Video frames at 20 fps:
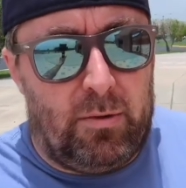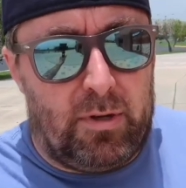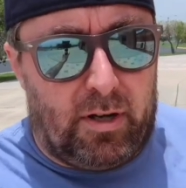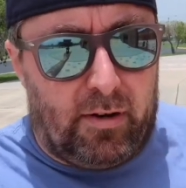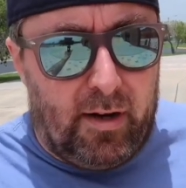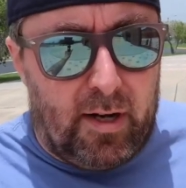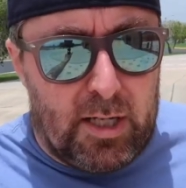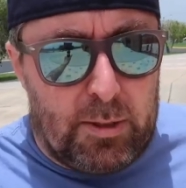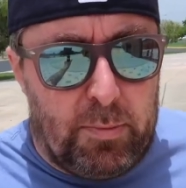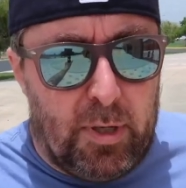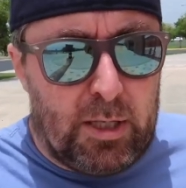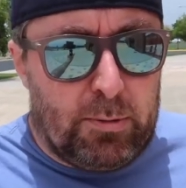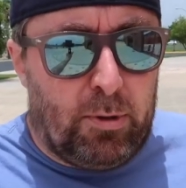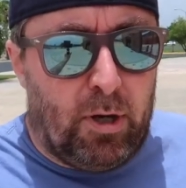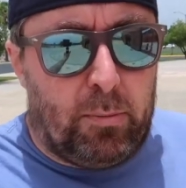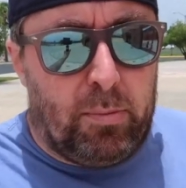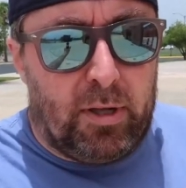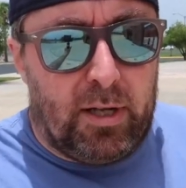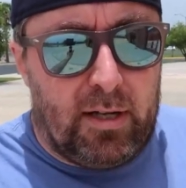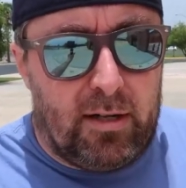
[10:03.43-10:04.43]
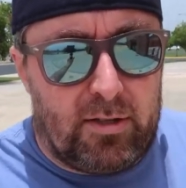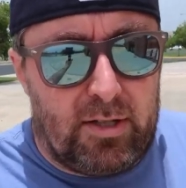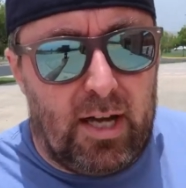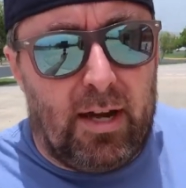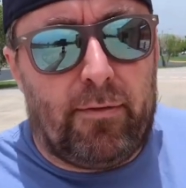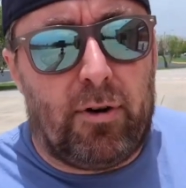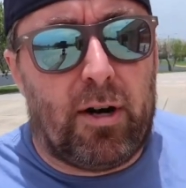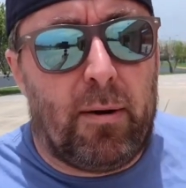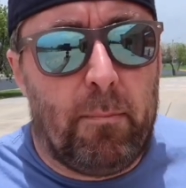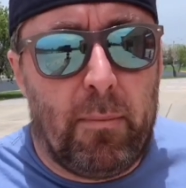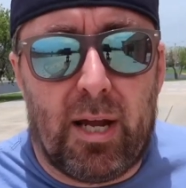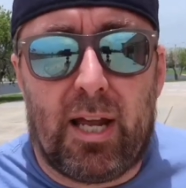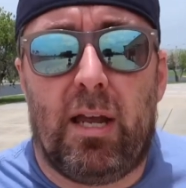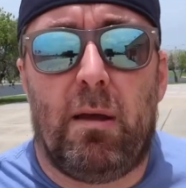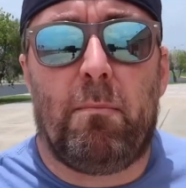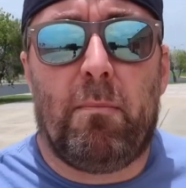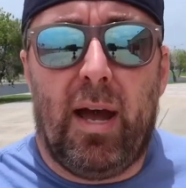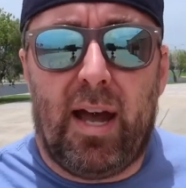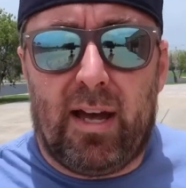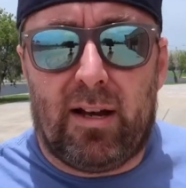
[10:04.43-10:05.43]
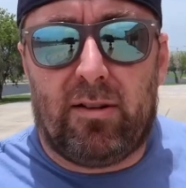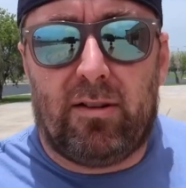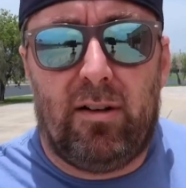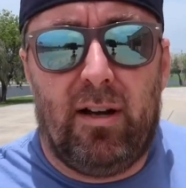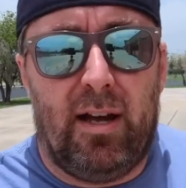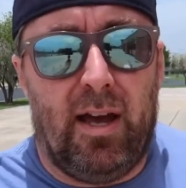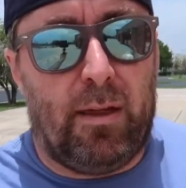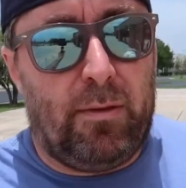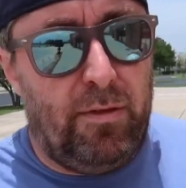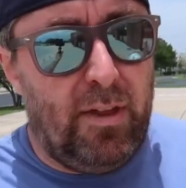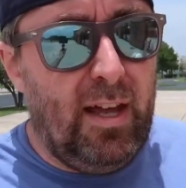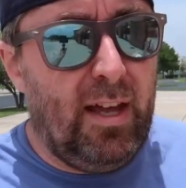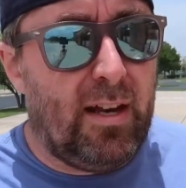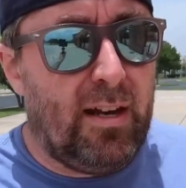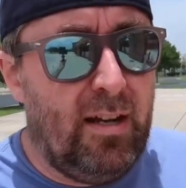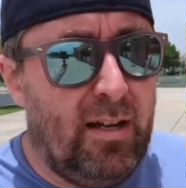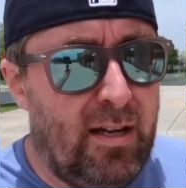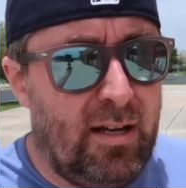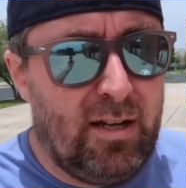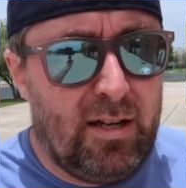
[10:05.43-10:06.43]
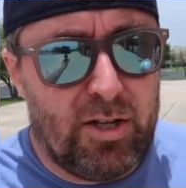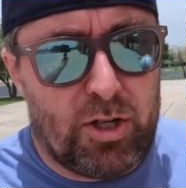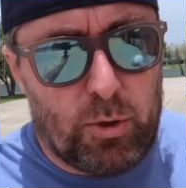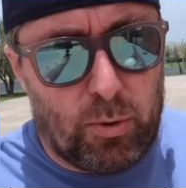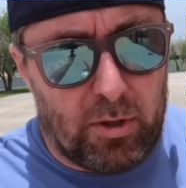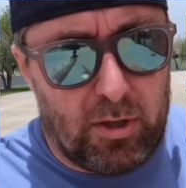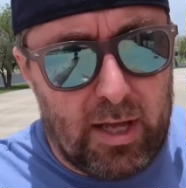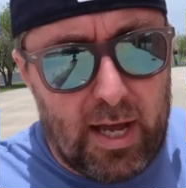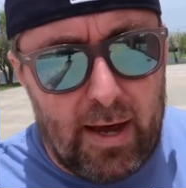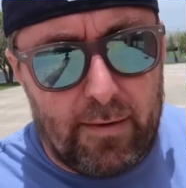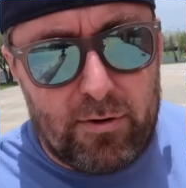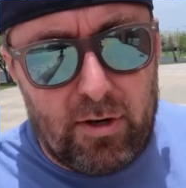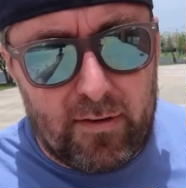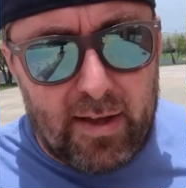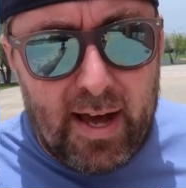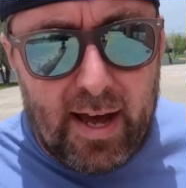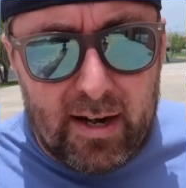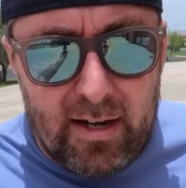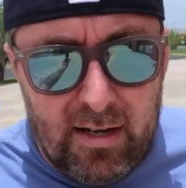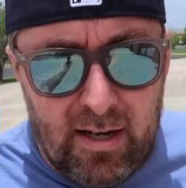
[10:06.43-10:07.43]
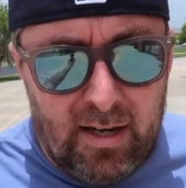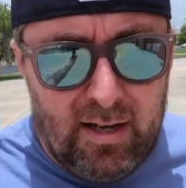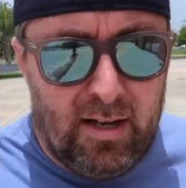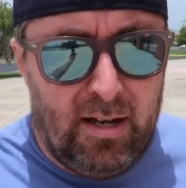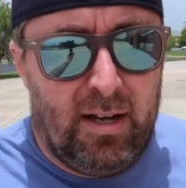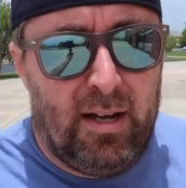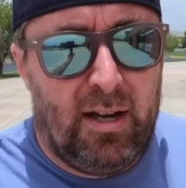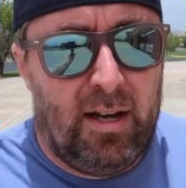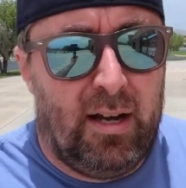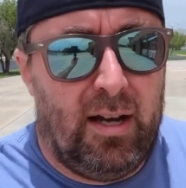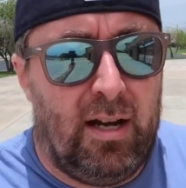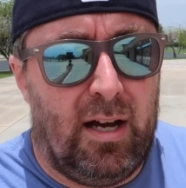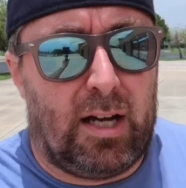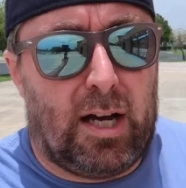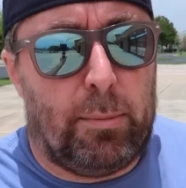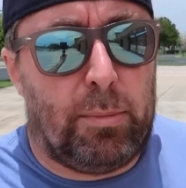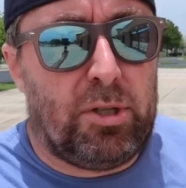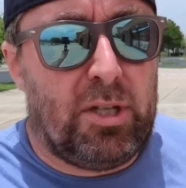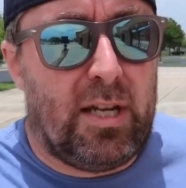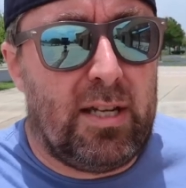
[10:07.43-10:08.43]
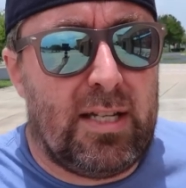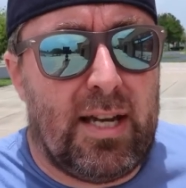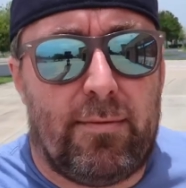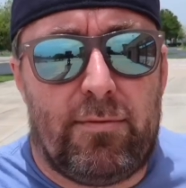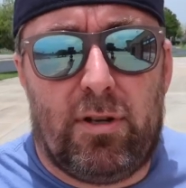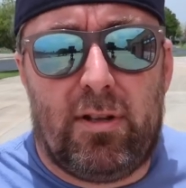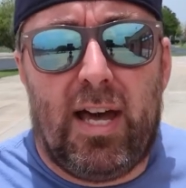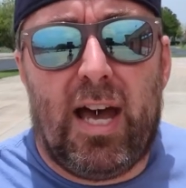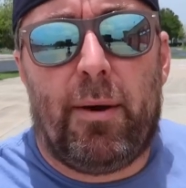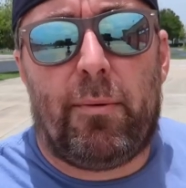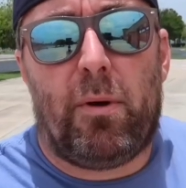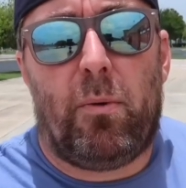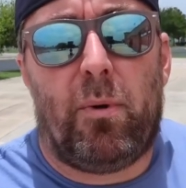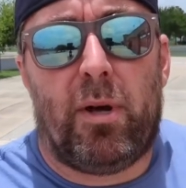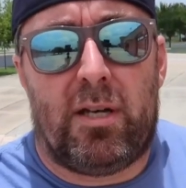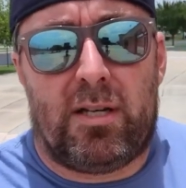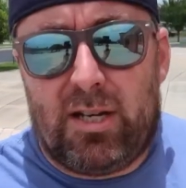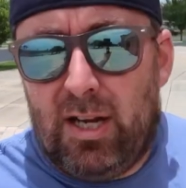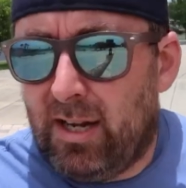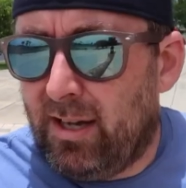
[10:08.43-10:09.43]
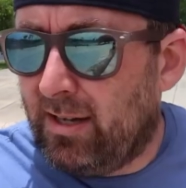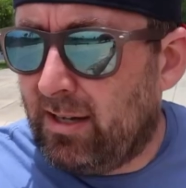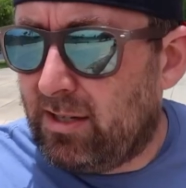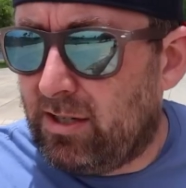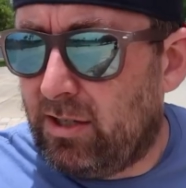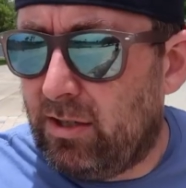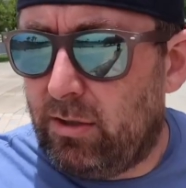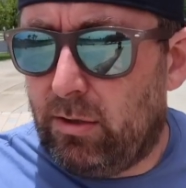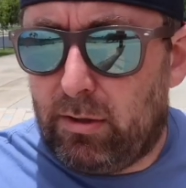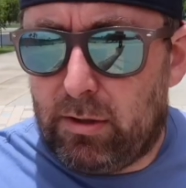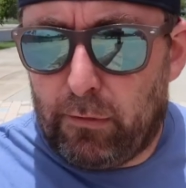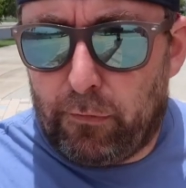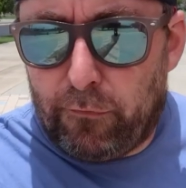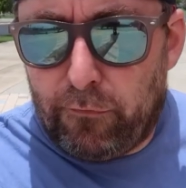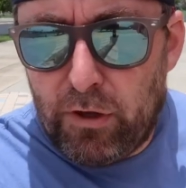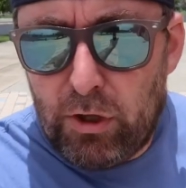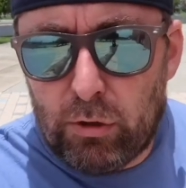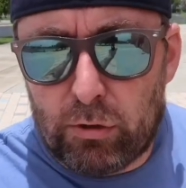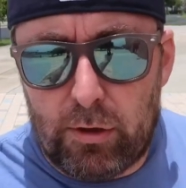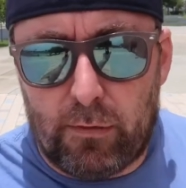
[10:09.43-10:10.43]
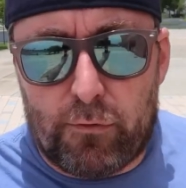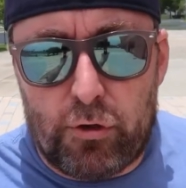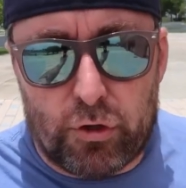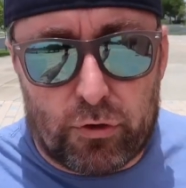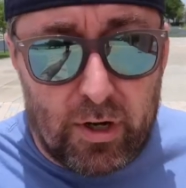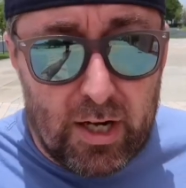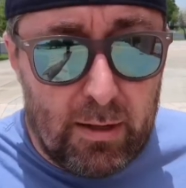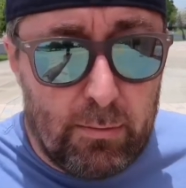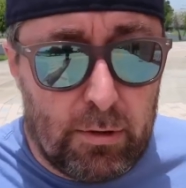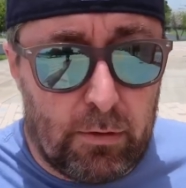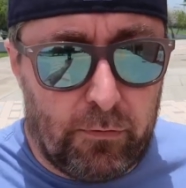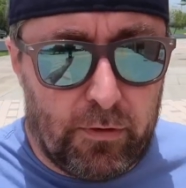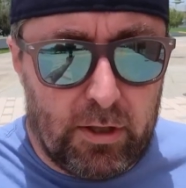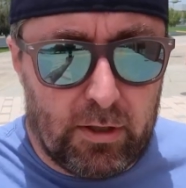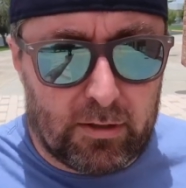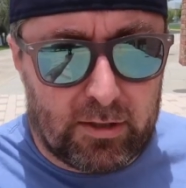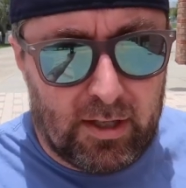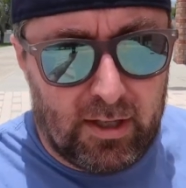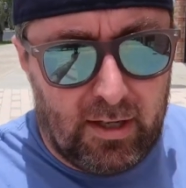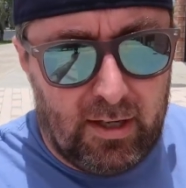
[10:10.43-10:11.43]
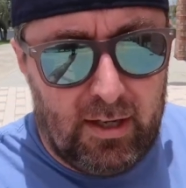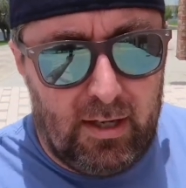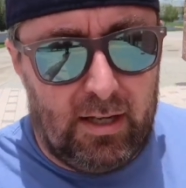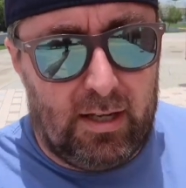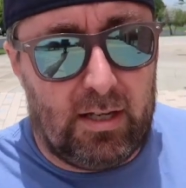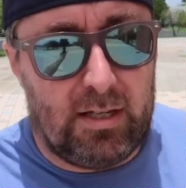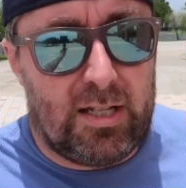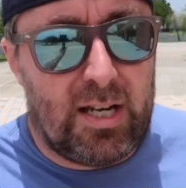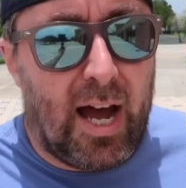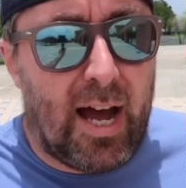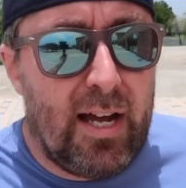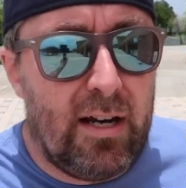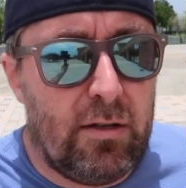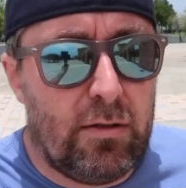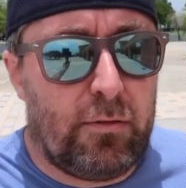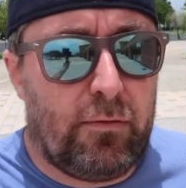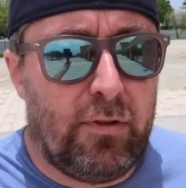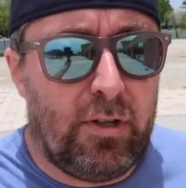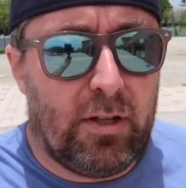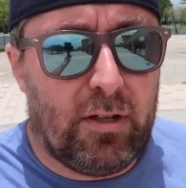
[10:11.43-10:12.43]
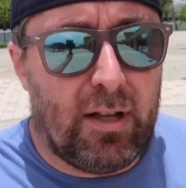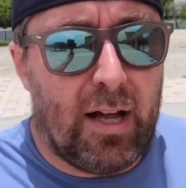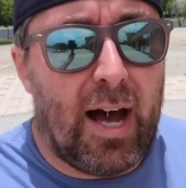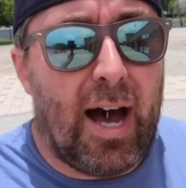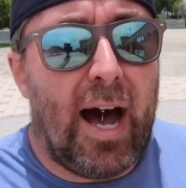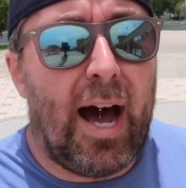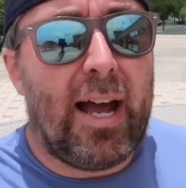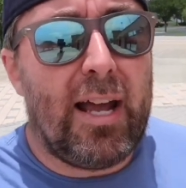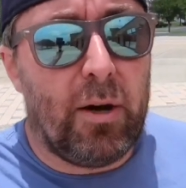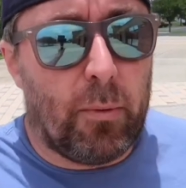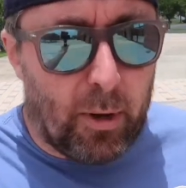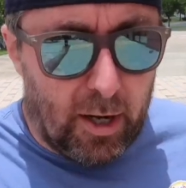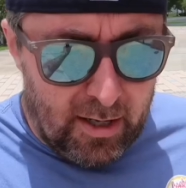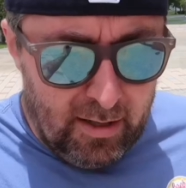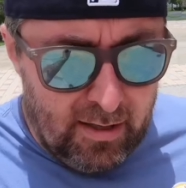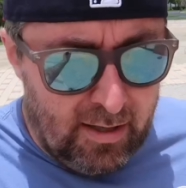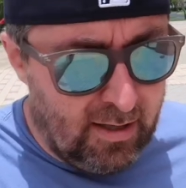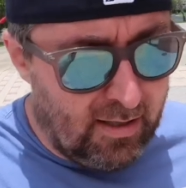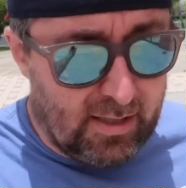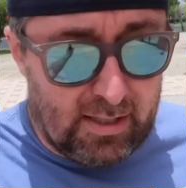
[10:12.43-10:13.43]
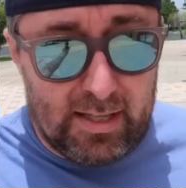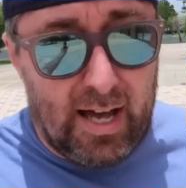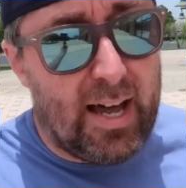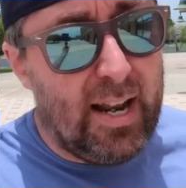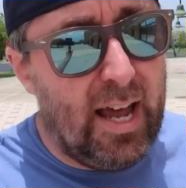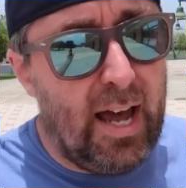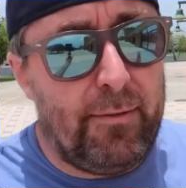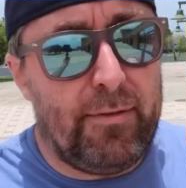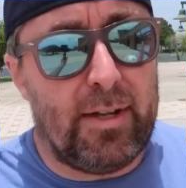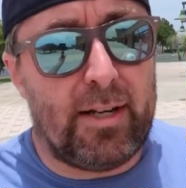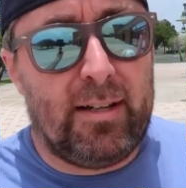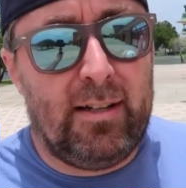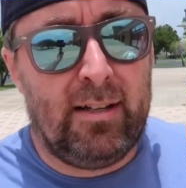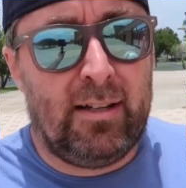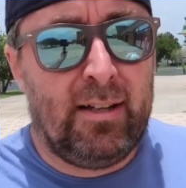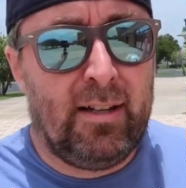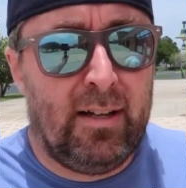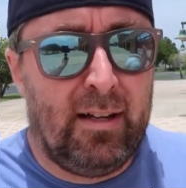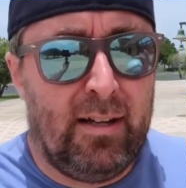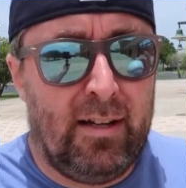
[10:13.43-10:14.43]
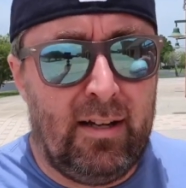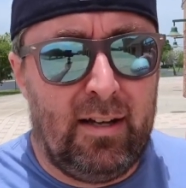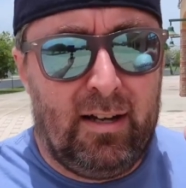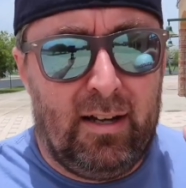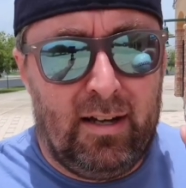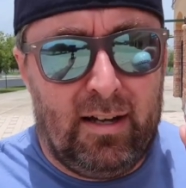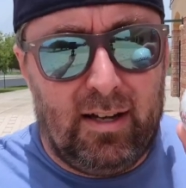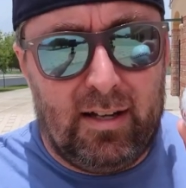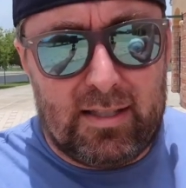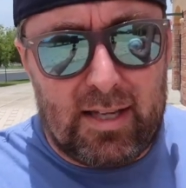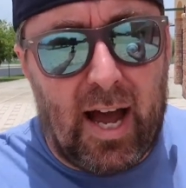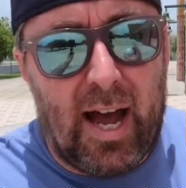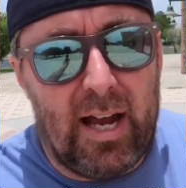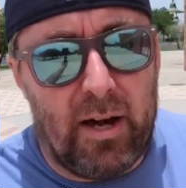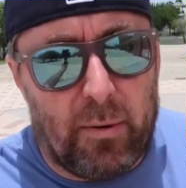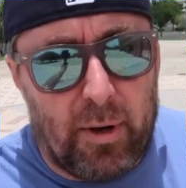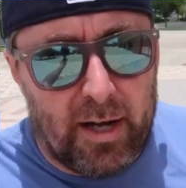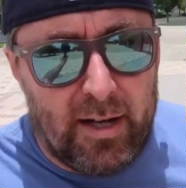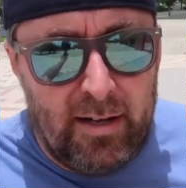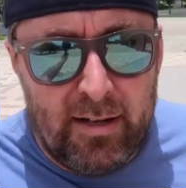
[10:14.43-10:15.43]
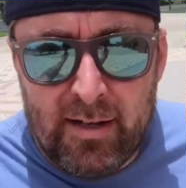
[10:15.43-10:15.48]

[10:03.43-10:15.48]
of the greatest baseball players ever, Mickey Mantle. And then, shortly after that, a couple days after that, we went to the Field of Dreams Field in Dyersville, Iowa. It's not heaven, it's Iowa